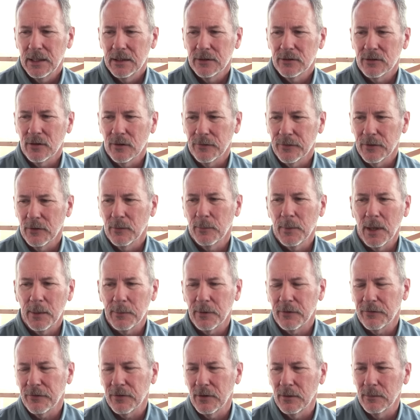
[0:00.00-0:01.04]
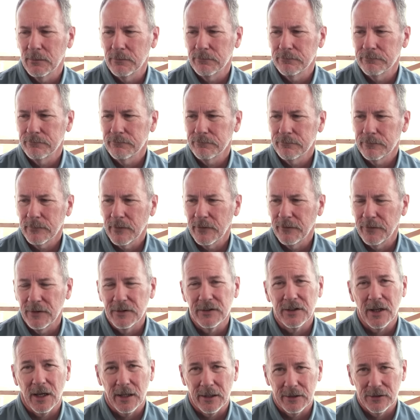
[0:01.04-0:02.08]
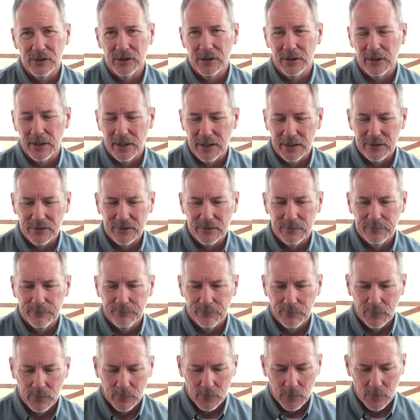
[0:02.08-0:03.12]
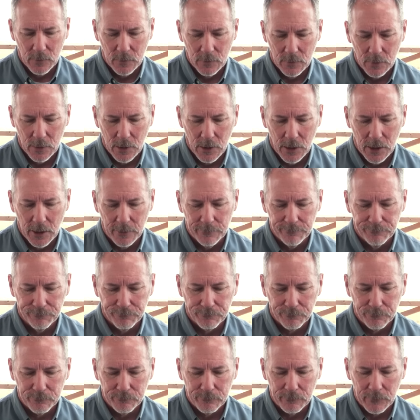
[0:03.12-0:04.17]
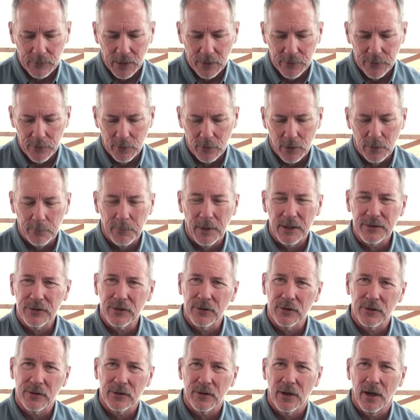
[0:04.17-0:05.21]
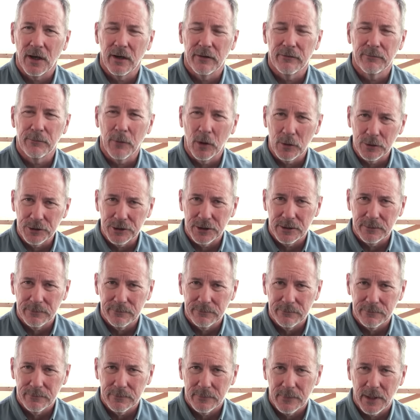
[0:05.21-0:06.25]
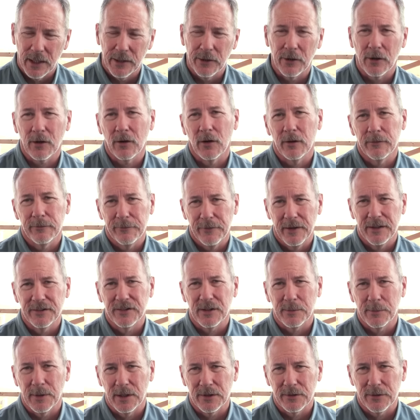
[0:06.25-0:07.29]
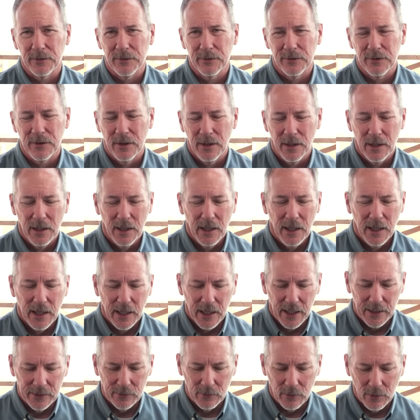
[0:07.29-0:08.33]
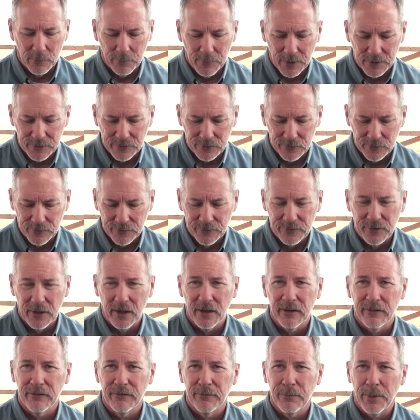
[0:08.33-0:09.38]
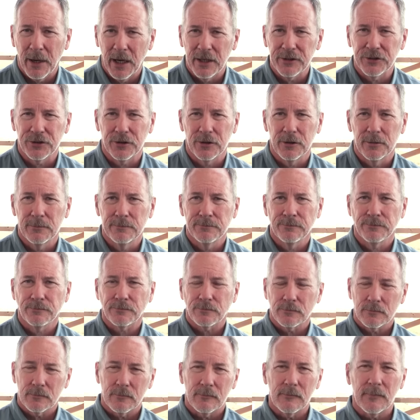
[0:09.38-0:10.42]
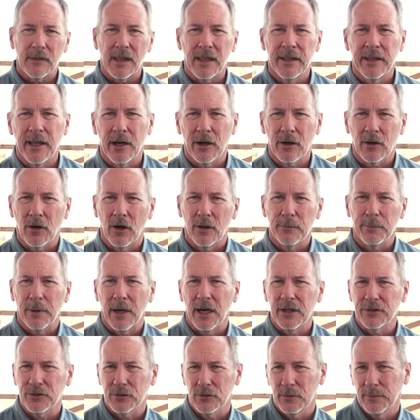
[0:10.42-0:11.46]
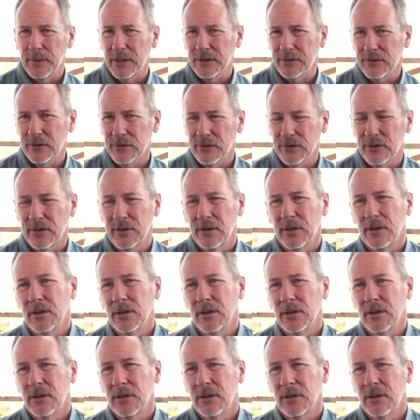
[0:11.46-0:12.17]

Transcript: So if you remember from physiology class, there are muscles of motion, and they're called phasic muscles, and there are muscles of posture. They are called postural muscles.